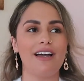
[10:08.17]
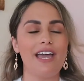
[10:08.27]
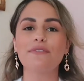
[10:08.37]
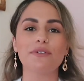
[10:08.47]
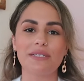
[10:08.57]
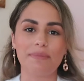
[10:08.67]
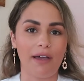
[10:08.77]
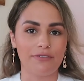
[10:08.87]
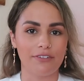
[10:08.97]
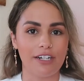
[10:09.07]
Everyone's
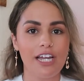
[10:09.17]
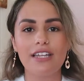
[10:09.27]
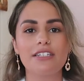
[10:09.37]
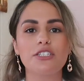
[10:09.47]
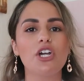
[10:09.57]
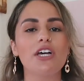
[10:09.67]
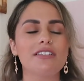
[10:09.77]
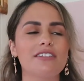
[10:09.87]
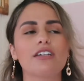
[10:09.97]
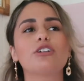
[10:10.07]
bad for it.
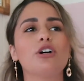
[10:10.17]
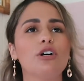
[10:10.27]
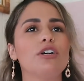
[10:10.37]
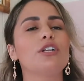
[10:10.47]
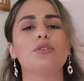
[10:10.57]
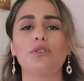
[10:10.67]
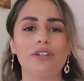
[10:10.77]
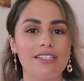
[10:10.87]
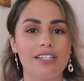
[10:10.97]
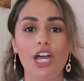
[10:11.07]
Just go and
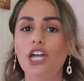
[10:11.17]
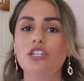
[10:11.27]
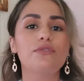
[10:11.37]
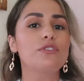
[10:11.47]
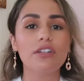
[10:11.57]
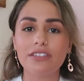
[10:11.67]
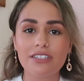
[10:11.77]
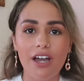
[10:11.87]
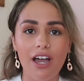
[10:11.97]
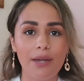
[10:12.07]
organize it. You've got the
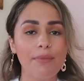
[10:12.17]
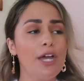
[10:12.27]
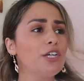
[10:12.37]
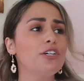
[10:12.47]
time.